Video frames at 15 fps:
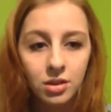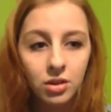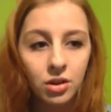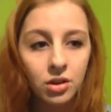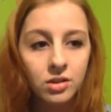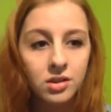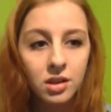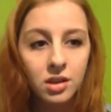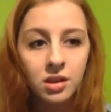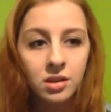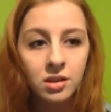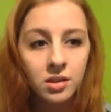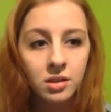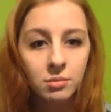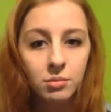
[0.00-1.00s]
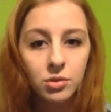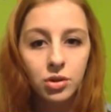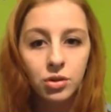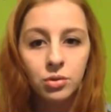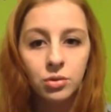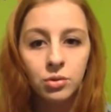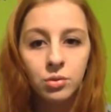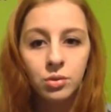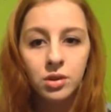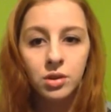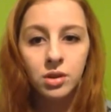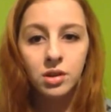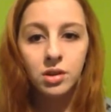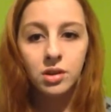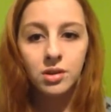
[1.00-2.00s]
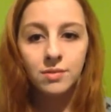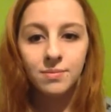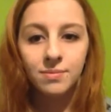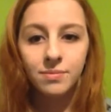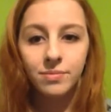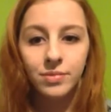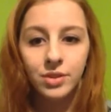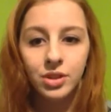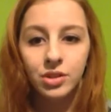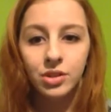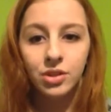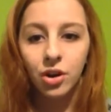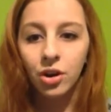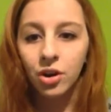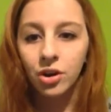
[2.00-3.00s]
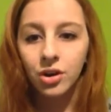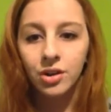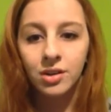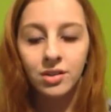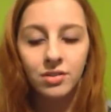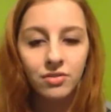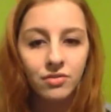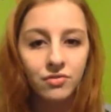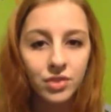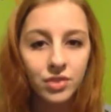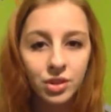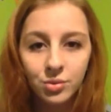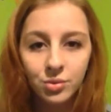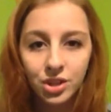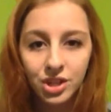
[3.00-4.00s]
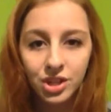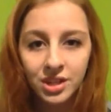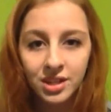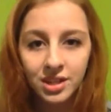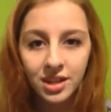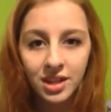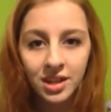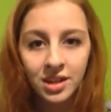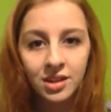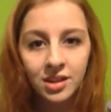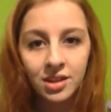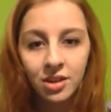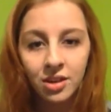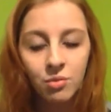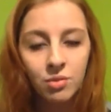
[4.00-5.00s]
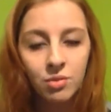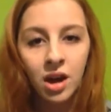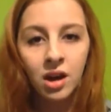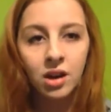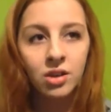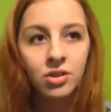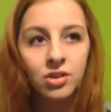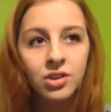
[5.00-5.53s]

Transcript: You're sentencing them to just hurt and confusion and, you know, not